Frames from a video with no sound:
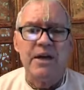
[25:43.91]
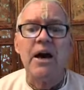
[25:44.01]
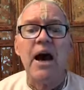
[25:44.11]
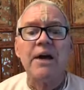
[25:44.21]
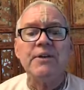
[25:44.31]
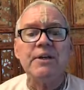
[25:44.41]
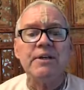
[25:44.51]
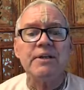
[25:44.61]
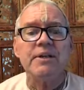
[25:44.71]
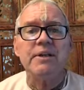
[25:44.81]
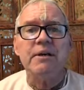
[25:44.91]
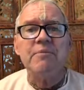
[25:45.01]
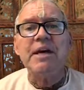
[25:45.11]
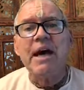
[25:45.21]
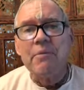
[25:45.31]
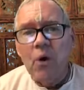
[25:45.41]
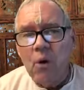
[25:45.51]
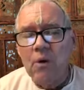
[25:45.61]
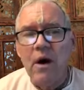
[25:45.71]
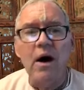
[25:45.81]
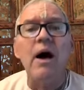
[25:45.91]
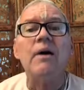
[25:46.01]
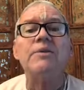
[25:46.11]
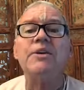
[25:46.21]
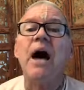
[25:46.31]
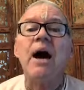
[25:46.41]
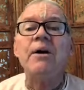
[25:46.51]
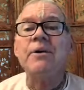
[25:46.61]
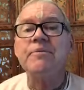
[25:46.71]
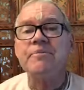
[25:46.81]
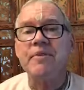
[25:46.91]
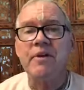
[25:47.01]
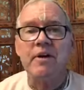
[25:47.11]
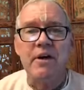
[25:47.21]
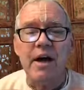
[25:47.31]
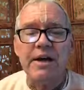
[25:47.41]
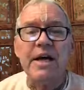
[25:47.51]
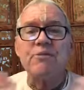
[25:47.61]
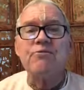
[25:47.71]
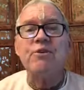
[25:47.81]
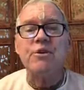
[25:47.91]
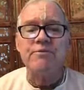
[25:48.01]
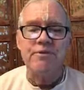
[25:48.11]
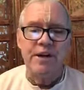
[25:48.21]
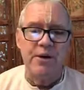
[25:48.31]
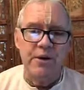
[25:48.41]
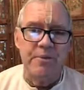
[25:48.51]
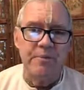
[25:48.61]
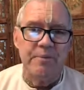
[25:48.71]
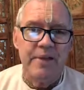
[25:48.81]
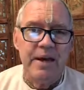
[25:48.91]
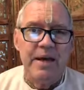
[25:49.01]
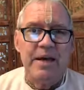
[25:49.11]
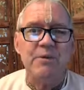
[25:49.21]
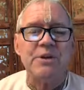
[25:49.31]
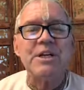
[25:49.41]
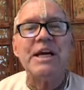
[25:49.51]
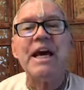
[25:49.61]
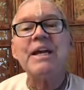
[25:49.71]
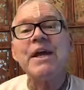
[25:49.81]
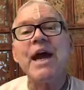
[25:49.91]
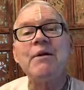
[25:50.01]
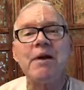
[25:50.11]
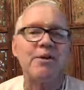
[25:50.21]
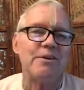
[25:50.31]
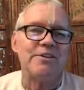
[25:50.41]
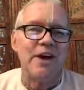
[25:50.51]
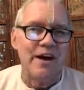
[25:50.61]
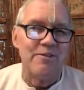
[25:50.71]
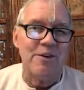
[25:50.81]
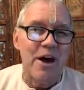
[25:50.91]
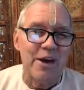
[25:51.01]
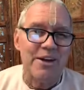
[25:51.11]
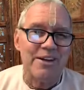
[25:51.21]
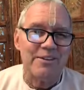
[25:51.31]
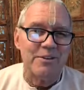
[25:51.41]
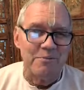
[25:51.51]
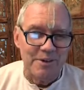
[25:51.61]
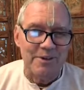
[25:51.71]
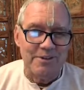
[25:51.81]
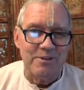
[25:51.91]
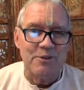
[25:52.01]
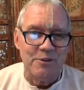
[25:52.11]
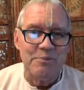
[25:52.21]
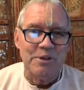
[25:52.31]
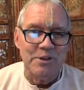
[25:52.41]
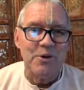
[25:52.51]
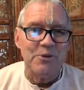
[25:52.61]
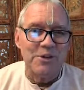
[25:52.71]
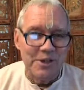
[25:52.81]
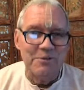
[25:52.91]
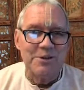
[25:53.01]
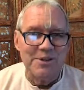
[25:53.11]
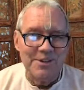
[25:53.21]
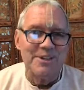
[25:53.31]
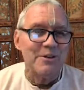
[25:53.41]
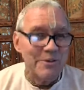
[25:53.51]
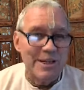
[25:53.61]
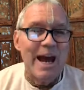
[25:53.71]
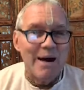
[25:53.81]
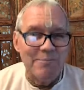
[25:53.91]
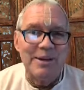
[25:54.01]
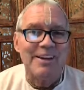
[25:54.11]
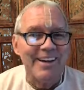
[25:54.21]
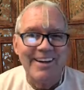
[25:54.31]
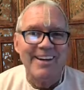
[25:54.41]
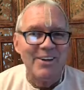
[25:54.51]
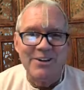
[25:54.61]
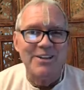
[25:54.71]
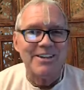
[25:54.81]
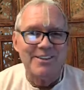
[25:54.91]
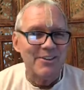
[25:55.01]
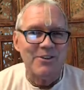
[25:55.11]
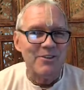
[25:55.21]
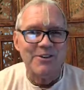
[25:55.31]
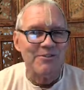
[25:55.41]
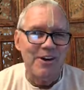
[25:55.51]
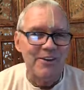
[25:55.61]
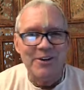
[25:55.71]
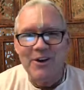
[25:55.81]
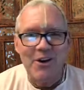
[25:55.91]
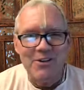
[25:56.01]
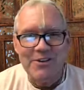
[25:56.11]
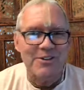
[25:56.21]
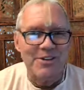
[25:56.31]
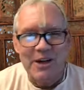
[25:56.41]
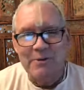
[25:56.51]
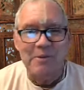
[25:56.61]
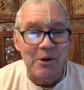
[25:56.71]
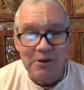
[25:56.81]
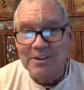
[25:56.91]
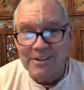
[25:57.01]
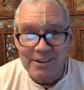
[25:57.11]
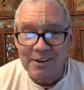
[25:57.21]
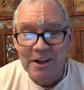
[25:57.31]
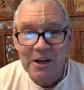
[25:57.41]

Yayati became oh, uh, young, again full of vigor. He was again, and Dayavayani, to be truth be told, she was she was happy because as soon as her father cursed her son to be old, she said,